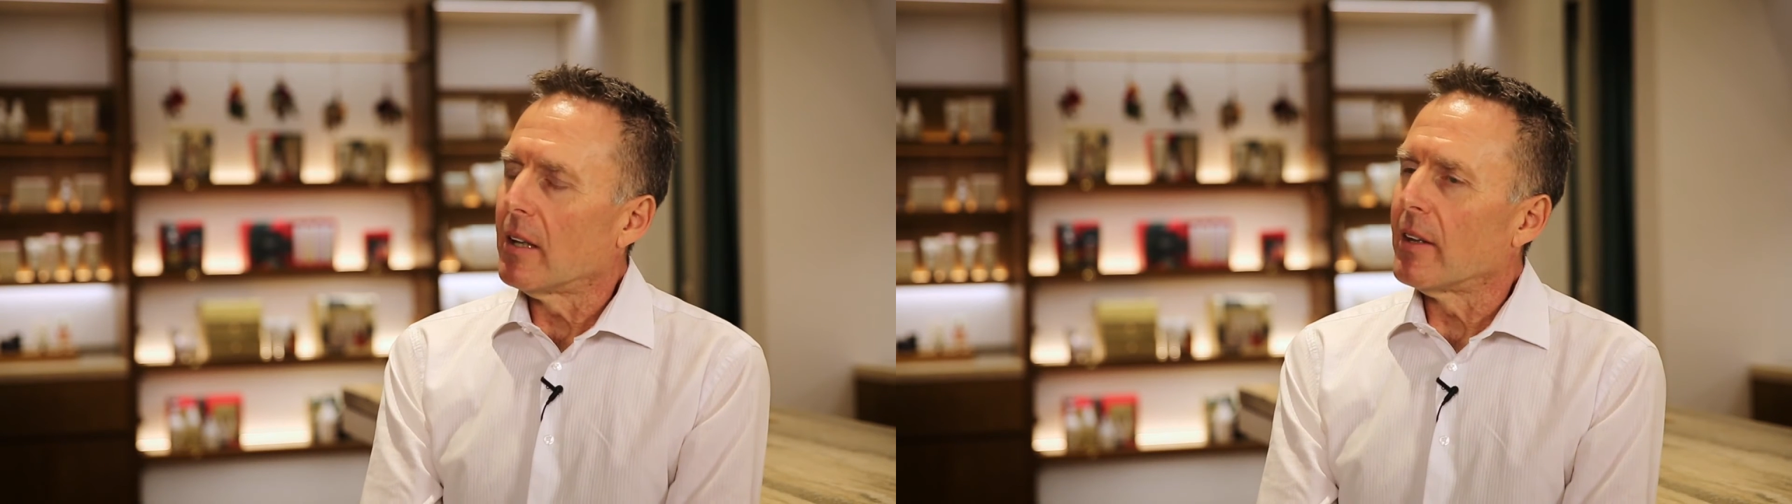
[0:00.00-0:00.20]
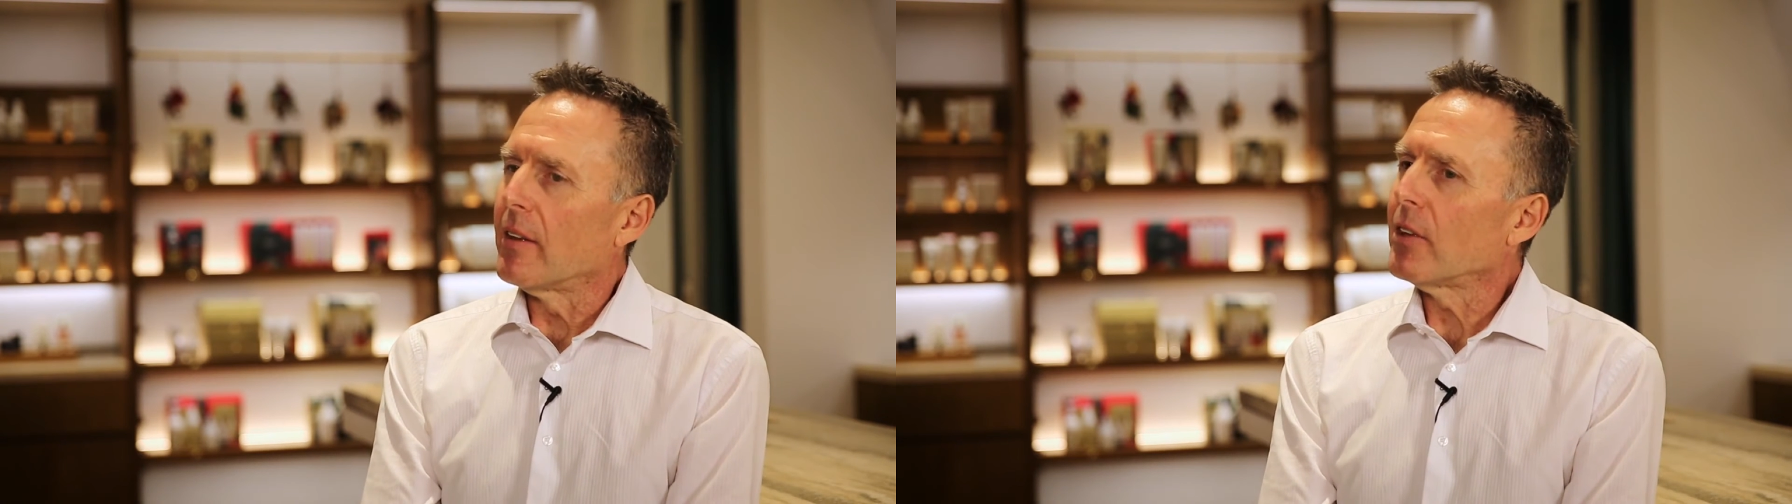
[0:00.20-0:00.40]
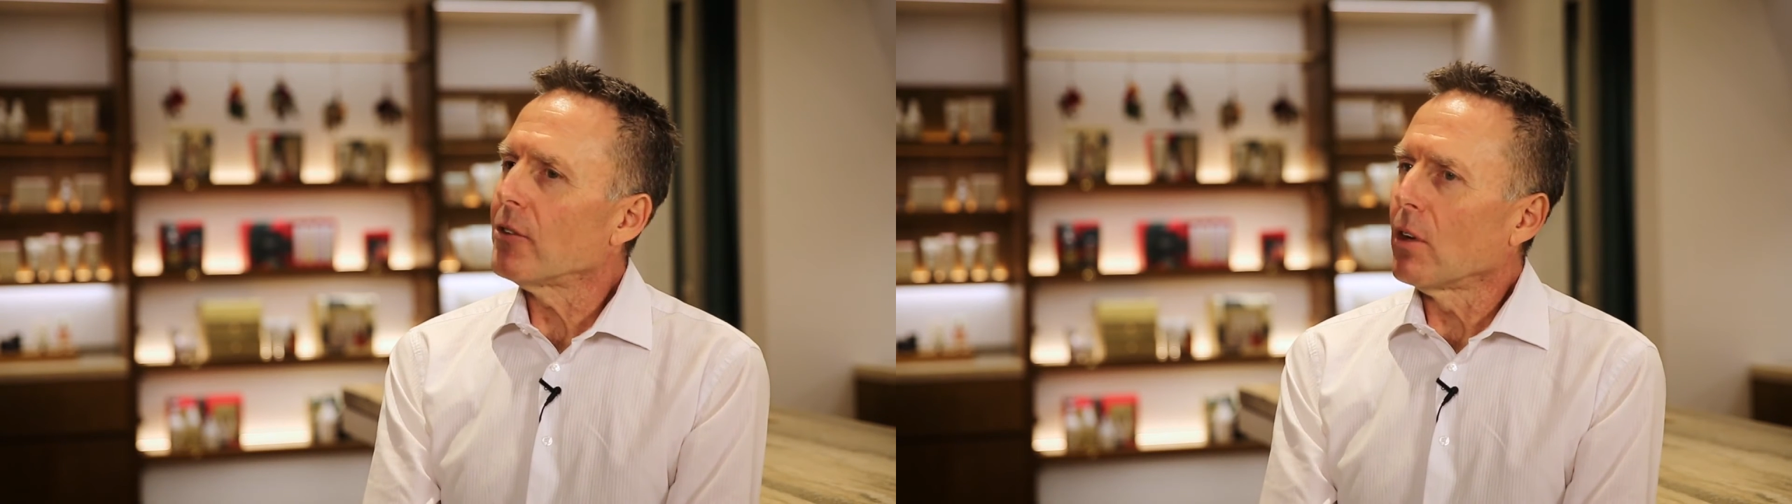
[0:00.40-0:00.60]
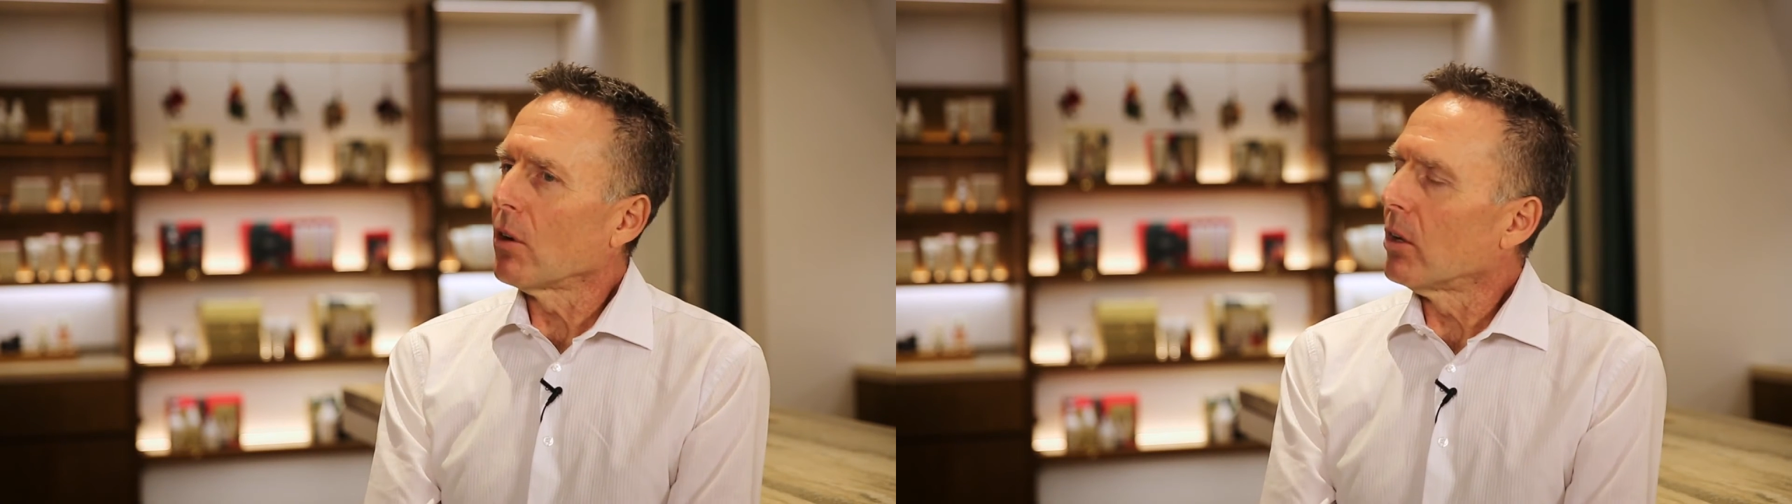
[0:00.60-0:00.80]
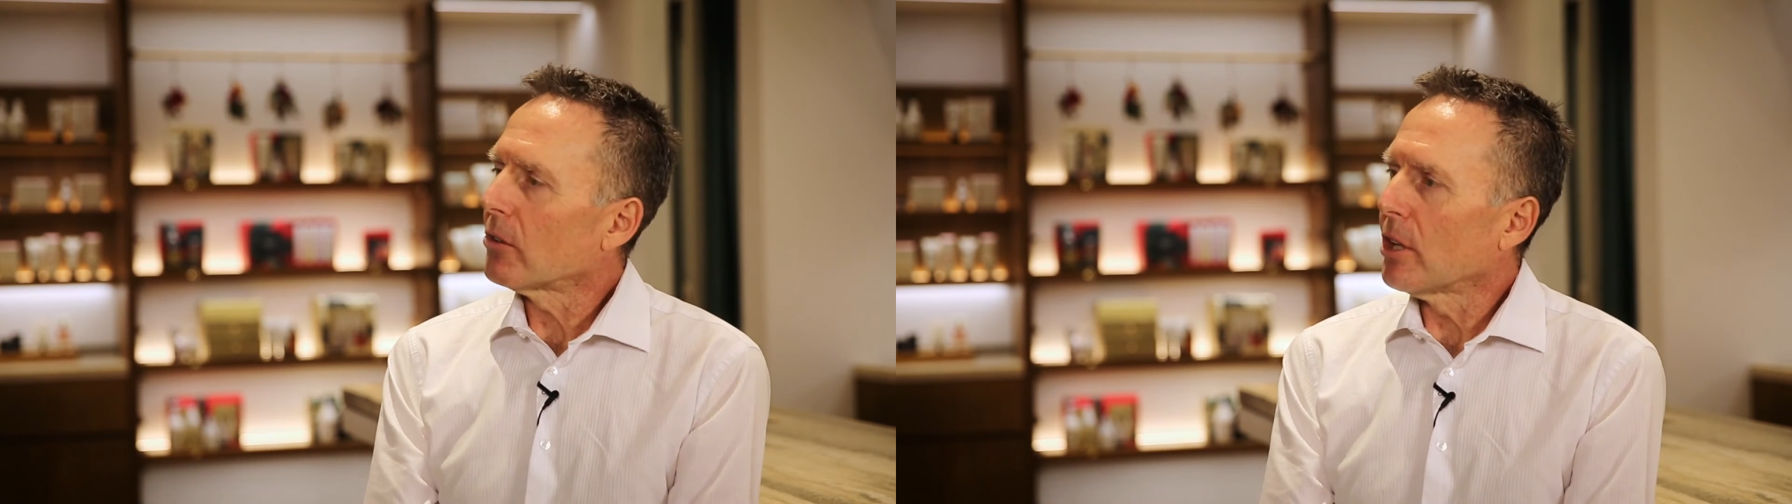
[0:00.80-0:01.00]
There's no
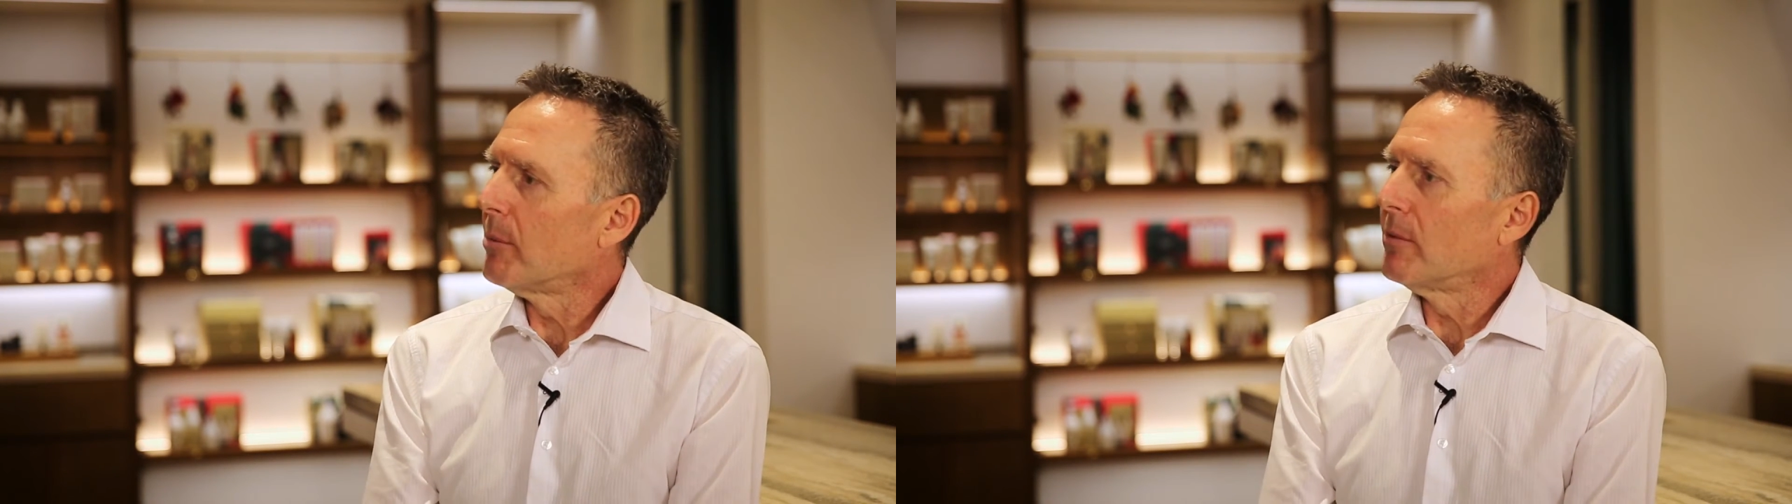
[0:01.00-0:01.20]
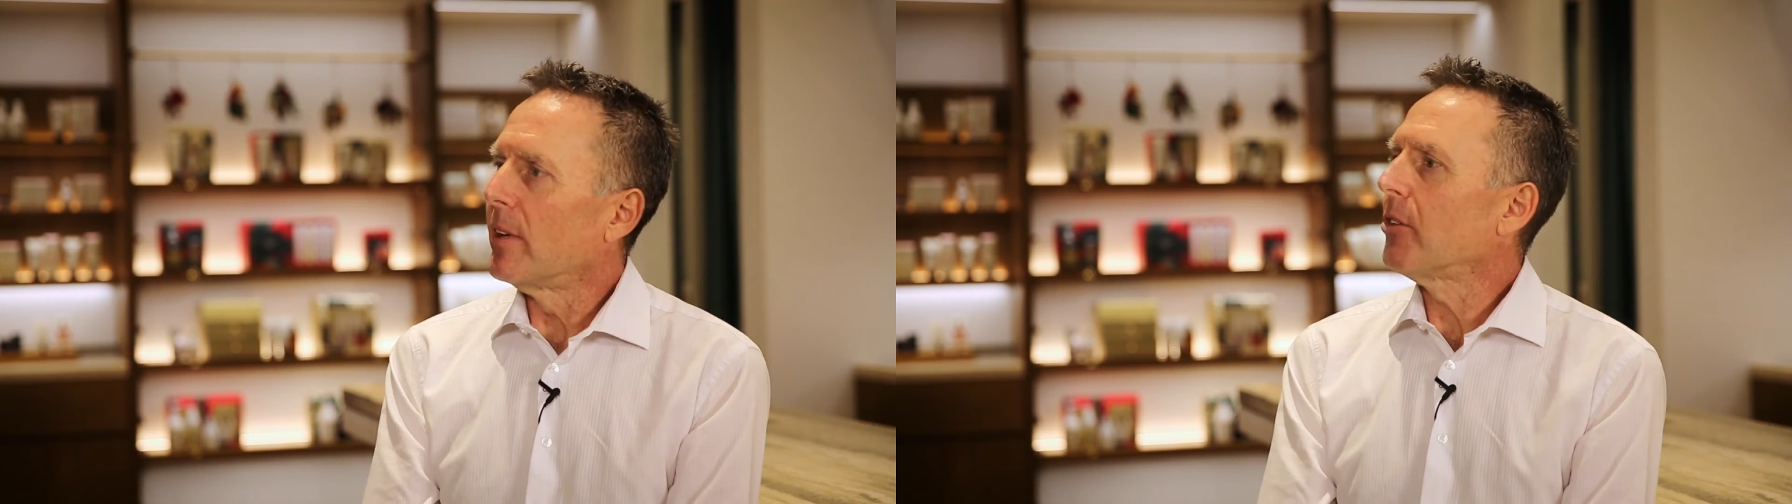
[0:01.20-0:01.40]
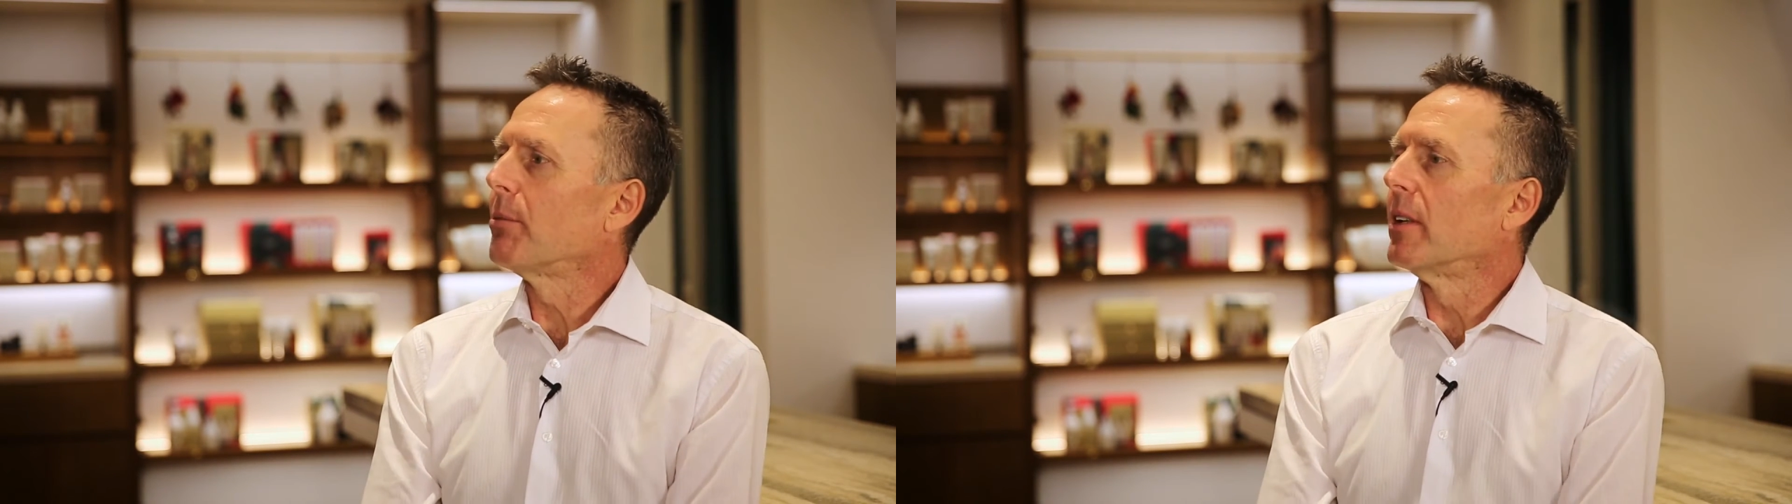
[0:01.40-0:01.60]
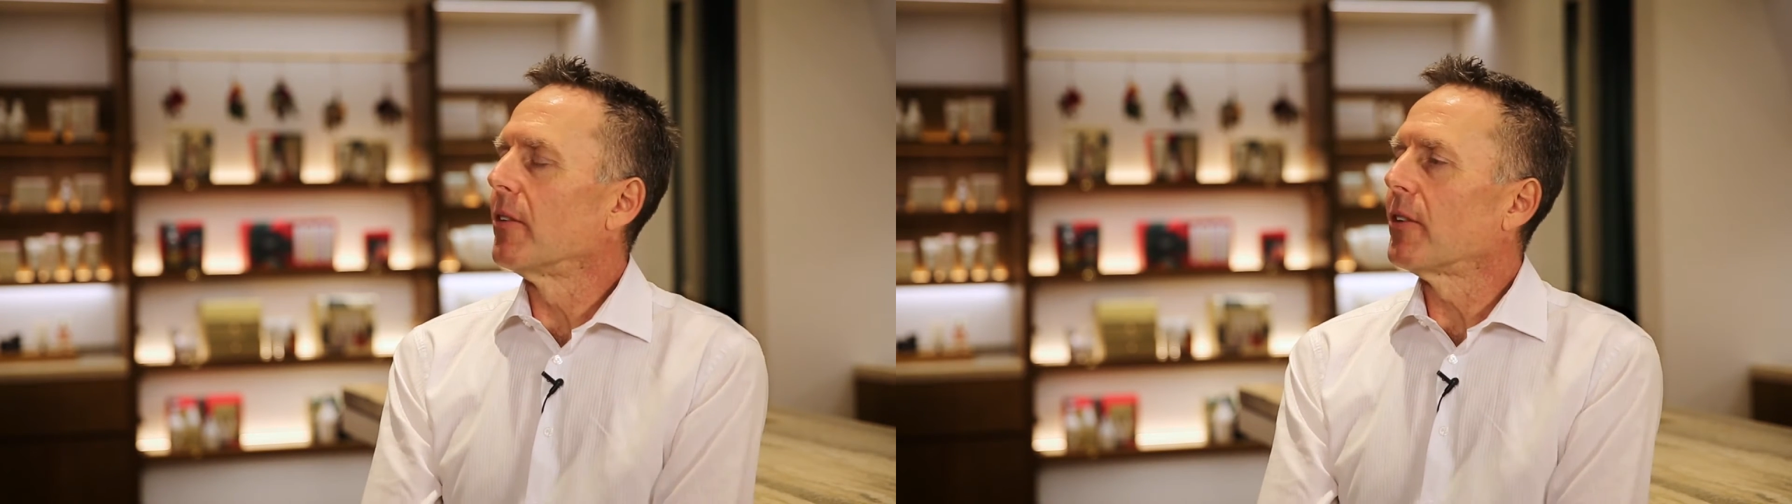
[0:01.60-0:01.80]
long-term investment in